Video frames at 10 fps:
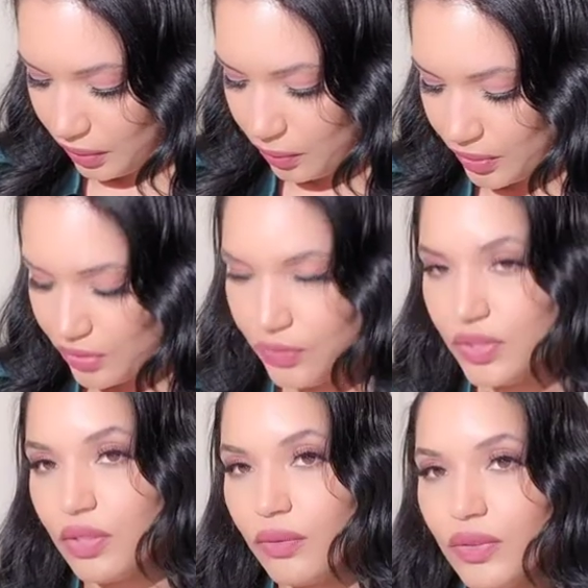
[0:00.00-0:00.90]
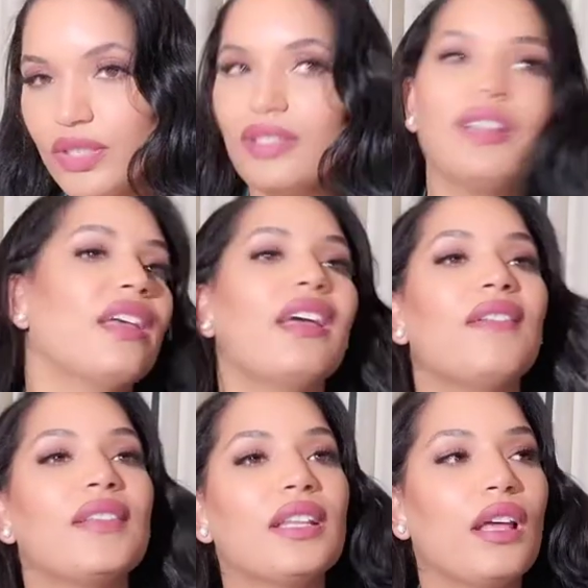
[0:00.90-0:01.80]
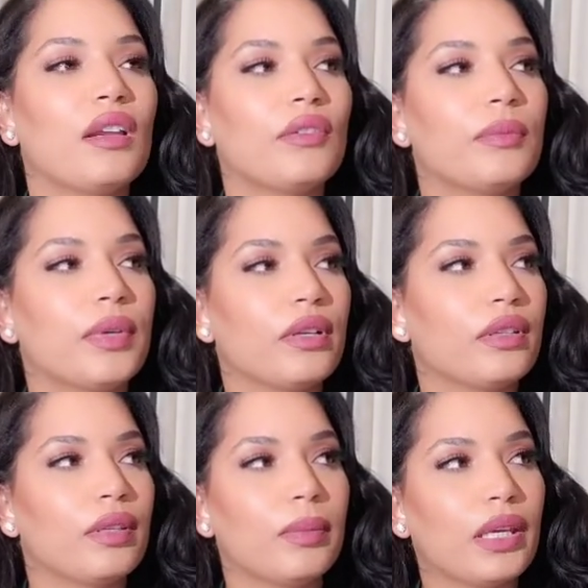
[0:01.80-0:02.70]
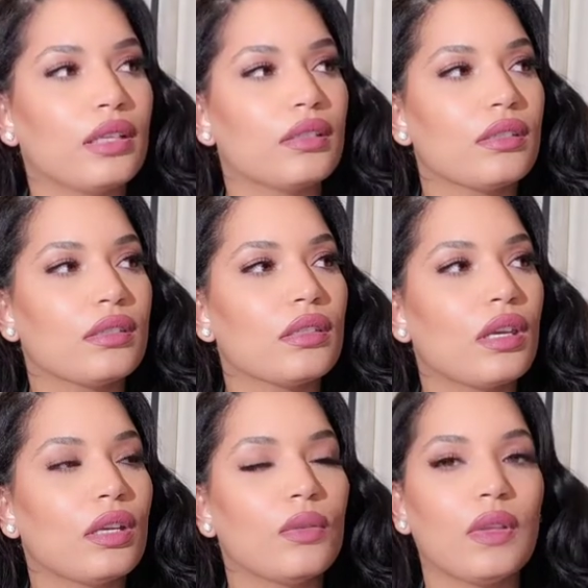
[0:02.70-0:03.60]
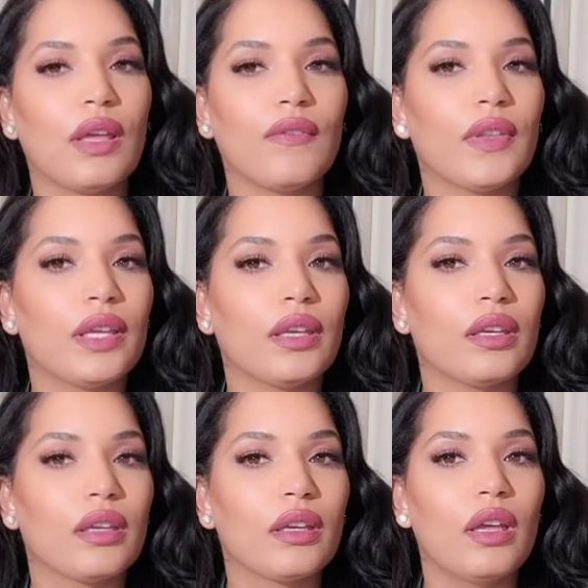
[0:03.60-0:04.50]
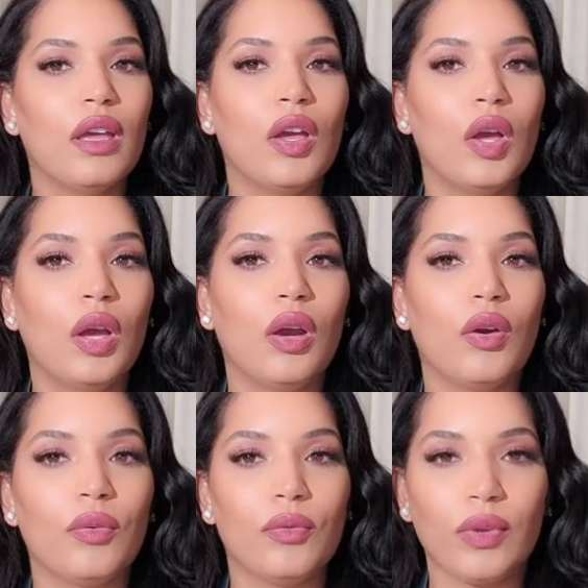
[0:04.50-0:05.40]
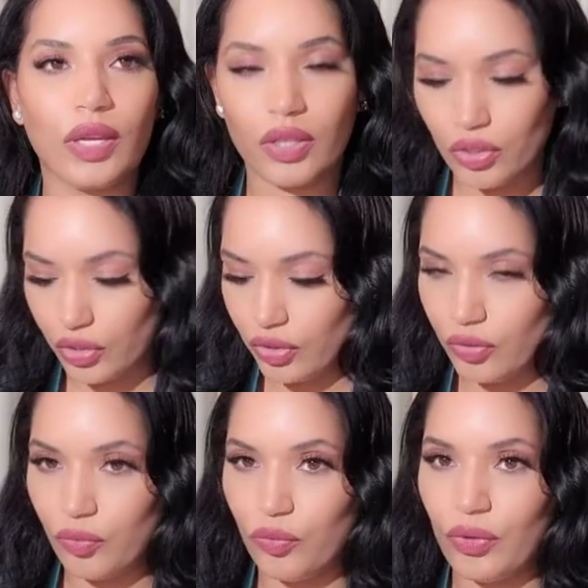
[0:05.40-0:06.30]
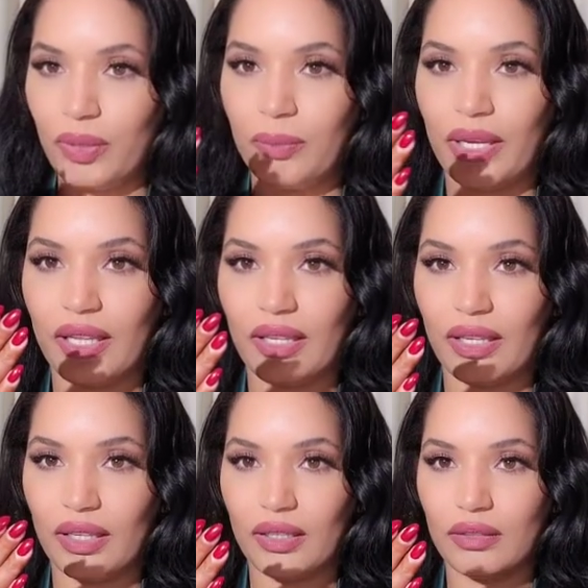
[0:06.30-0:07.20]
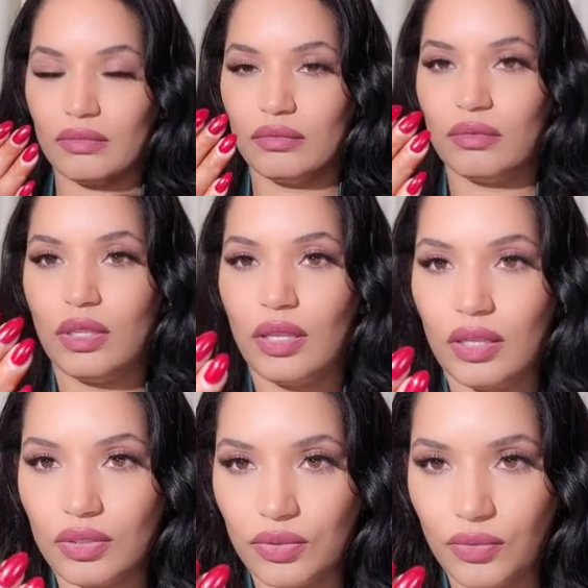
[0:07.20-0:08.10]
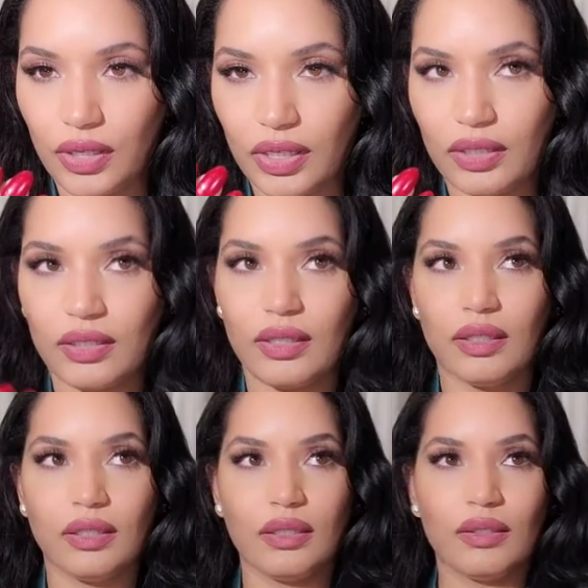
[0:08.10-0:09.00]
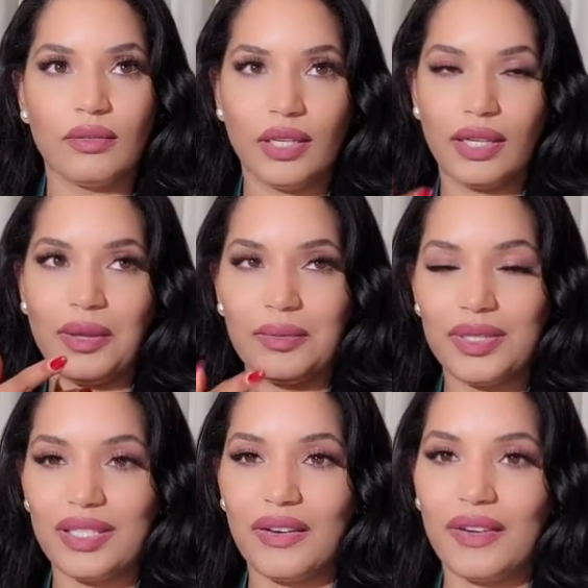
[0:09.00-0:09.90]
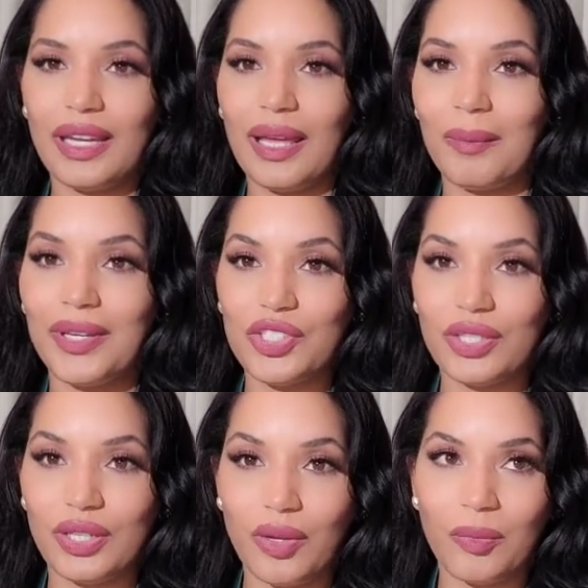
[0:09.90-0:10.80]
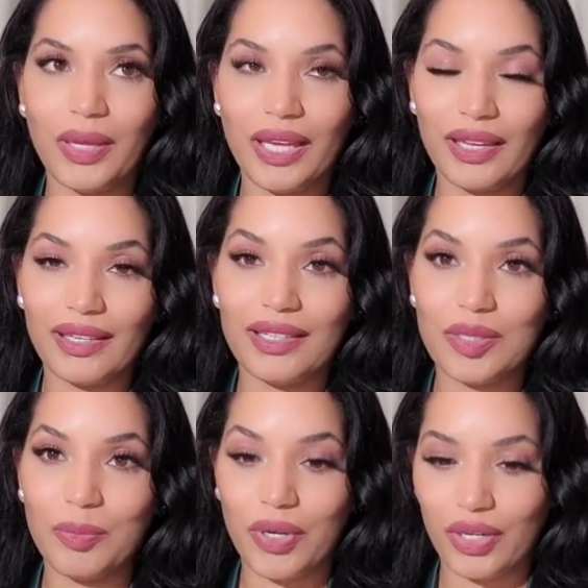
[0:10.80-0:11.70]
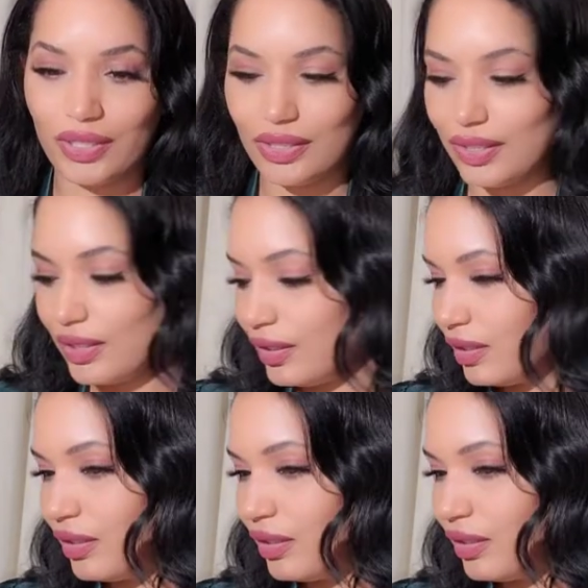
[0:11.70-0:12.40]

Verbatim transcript: which for some reason I have a lot of burgundy bags. I don't have like a regular red bag like this red. Like right now I'm staring at my Chanel bag and it's burgundy.